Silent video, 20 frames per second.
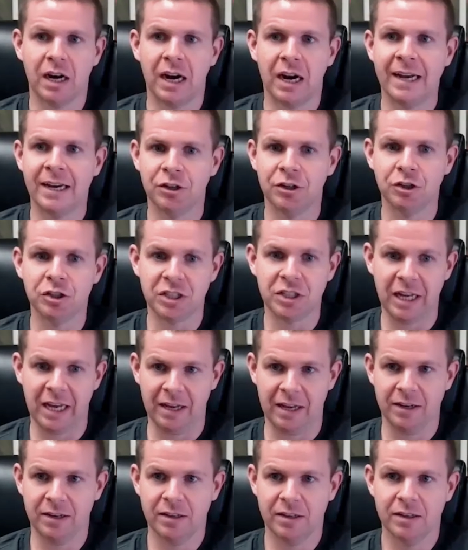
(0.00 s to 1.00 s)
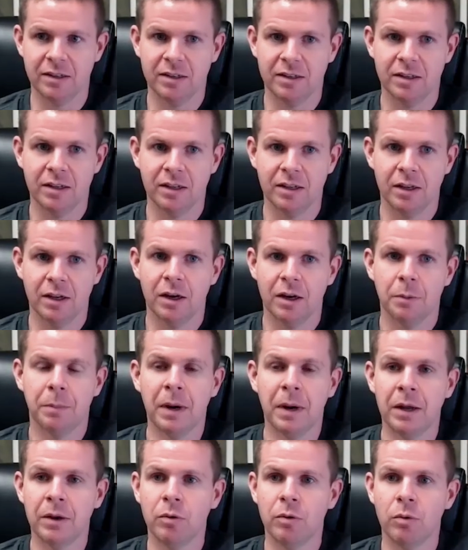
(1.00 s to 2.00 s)
I understand,
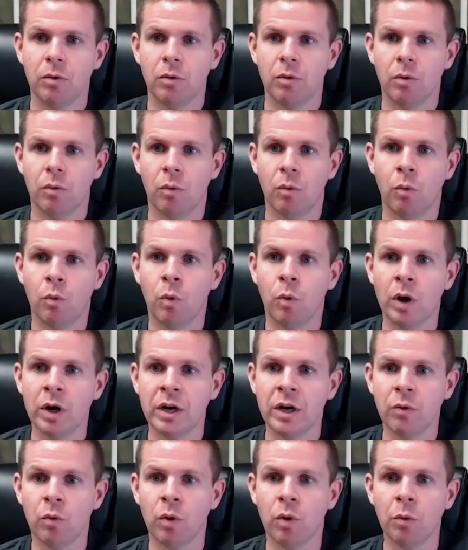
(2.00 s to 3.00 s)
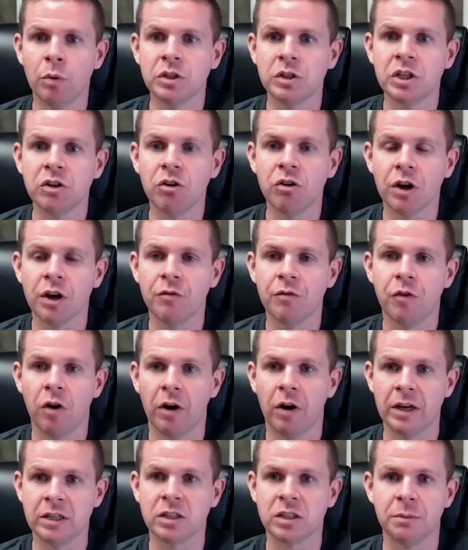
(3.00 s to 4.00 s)
but what did what was he looking for?
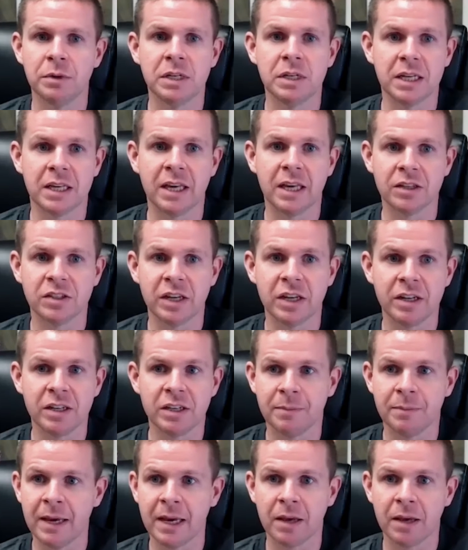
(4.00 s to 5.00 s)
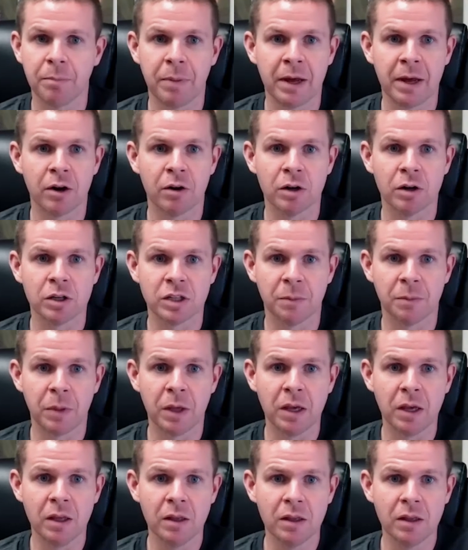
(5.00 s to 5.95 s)
Like someone to kiss it to make it better or something?